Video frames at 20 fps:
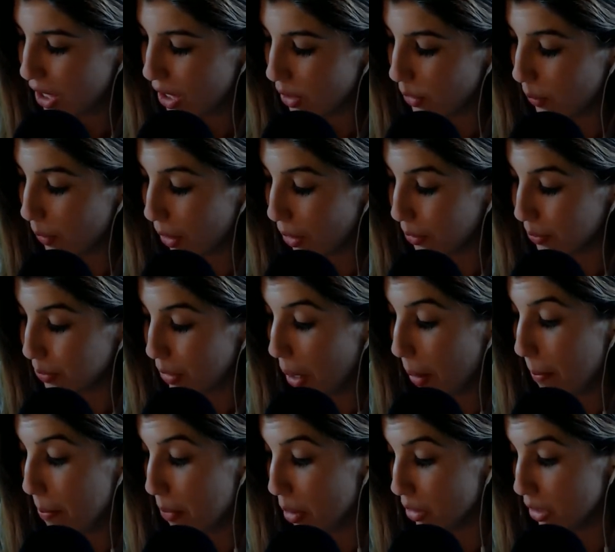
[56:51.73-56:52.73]
Well,
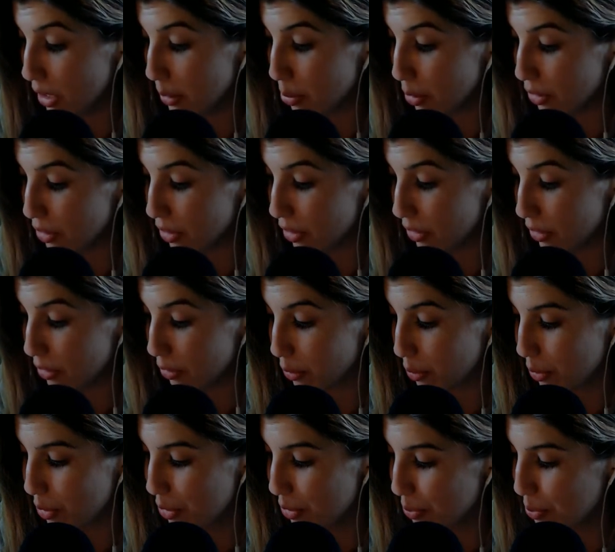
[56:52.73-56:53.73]
bully
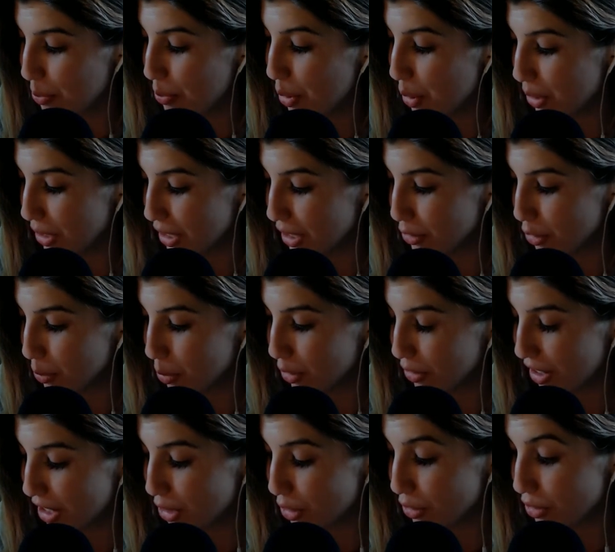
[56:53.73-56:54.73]
for
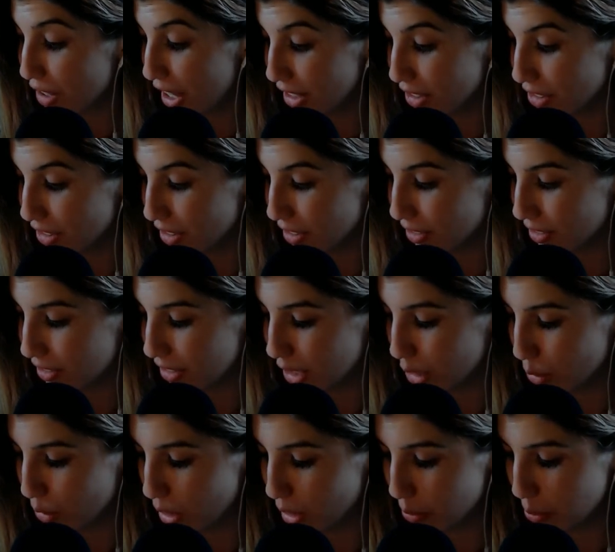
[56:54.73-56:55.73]
Professor Vector,
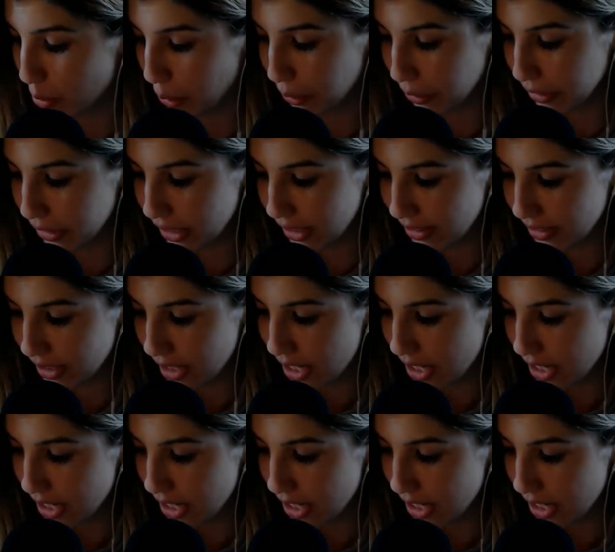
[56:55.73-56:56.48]
said Ron moodily.